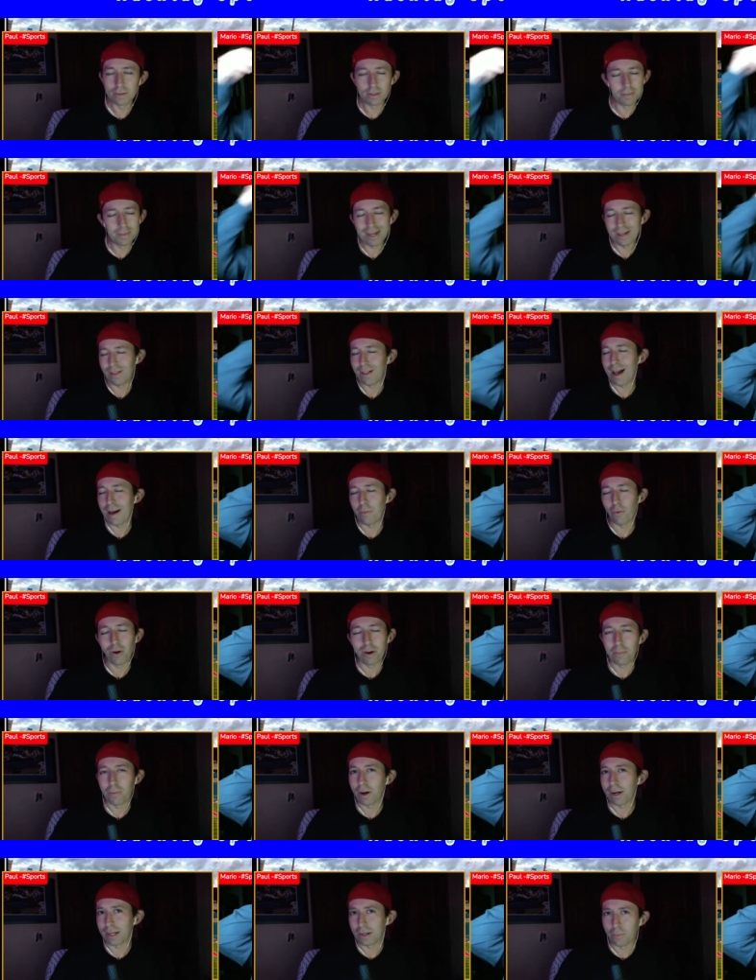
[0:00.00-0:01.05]
You make a lot more
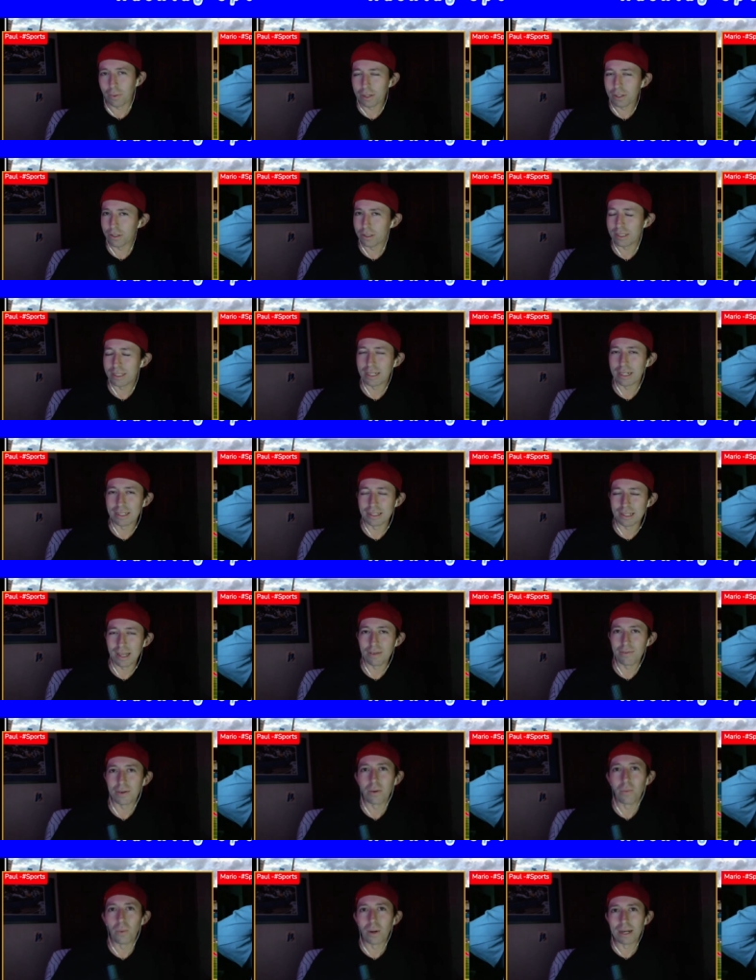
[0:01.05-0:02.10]
money when you're seen as
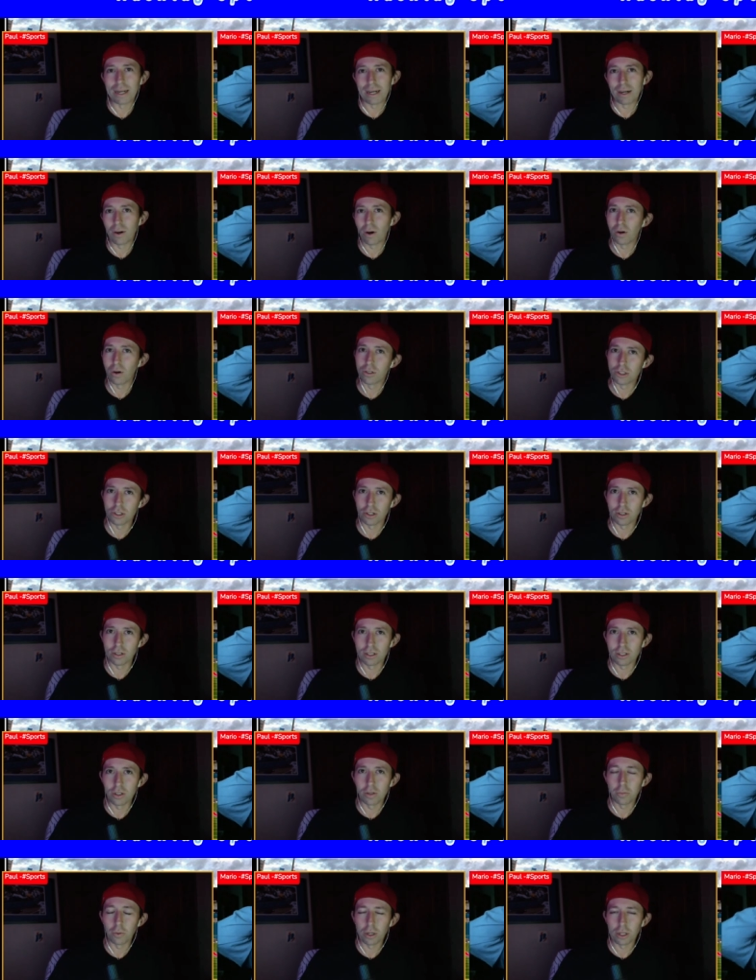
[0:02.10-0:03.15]
having winning culture.
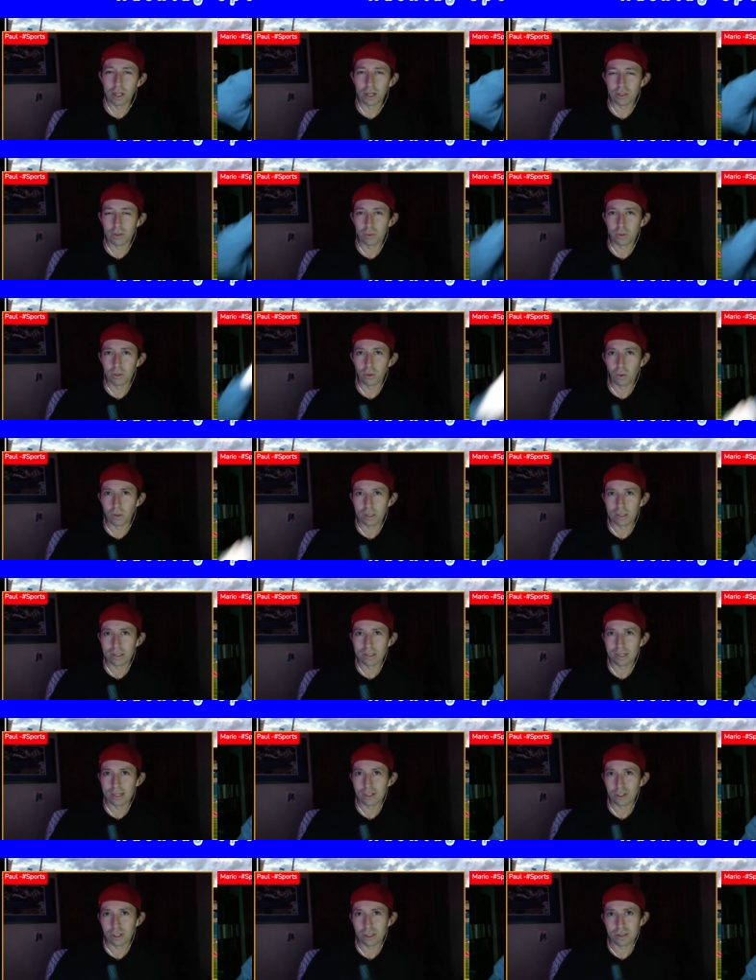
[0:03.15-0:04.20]
You can bring that to an
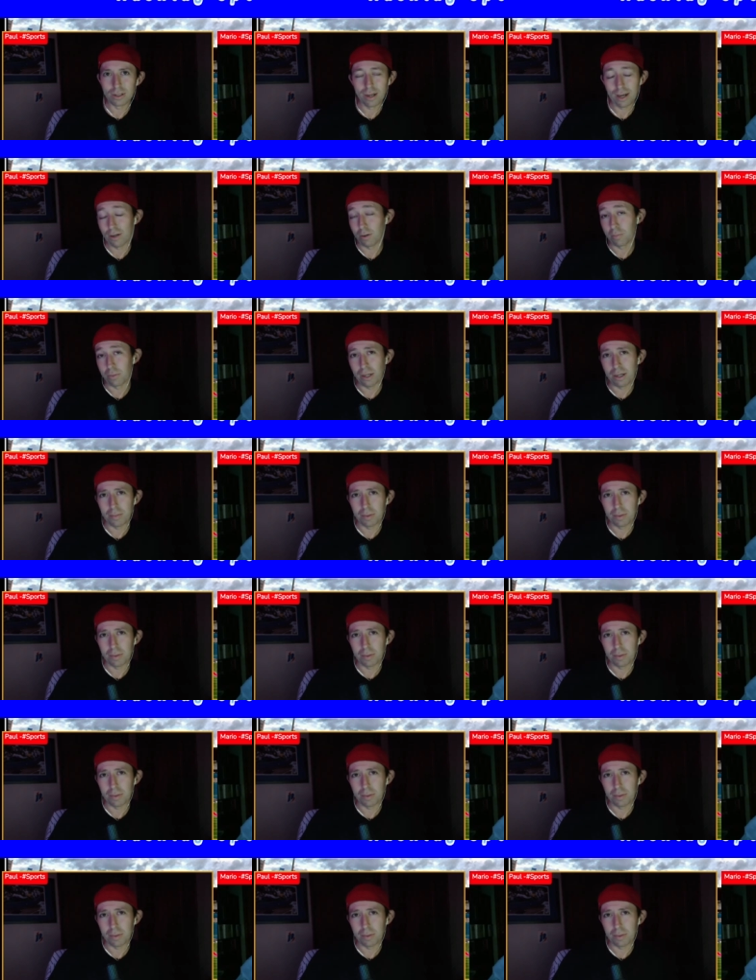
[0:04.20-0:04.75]
organization. I don't blame.